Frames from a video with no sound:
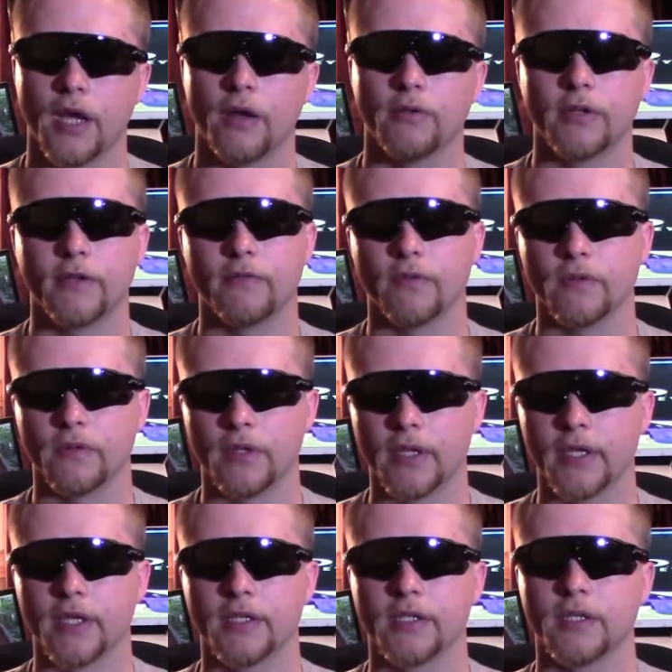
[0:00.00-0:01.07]
I'll leave a
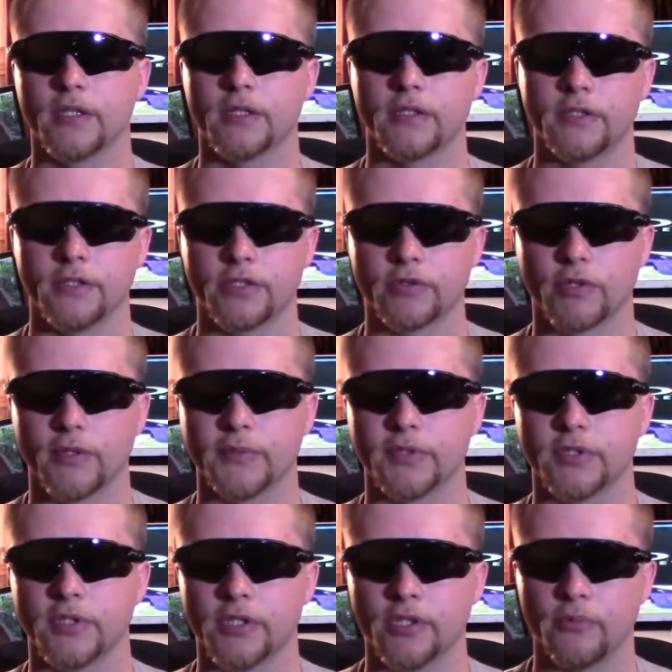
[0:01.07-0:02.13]
link in the
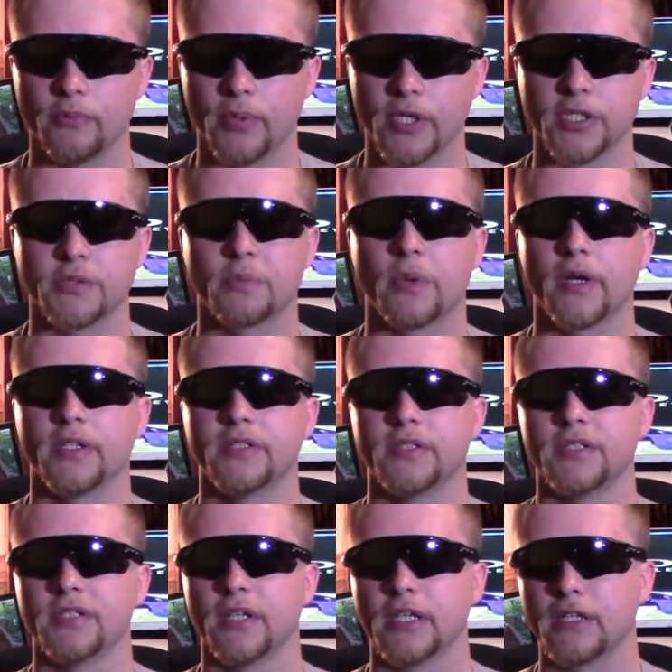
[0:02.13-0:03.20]
description to the best
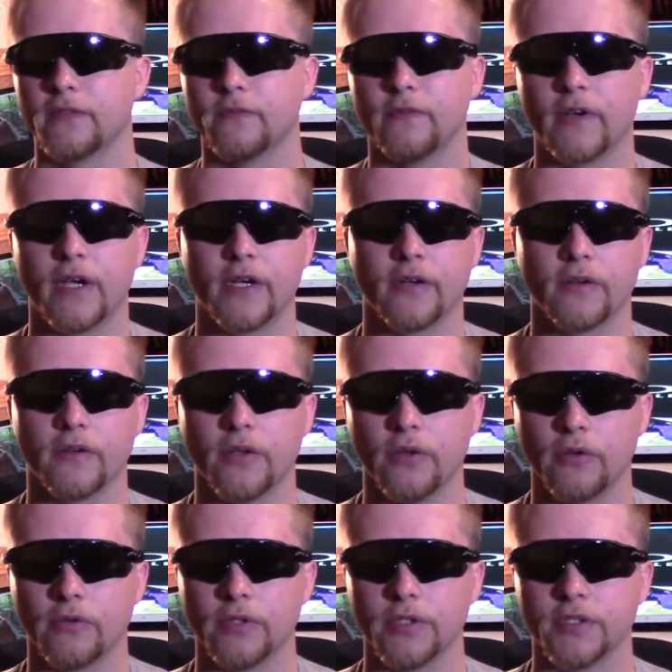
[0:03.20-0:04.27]
prices I can find on
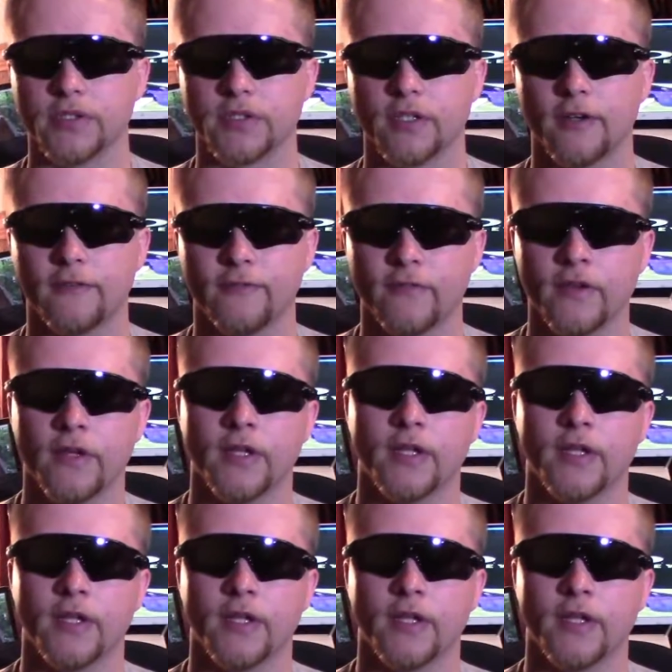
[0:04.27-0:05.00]
Oakley stuff.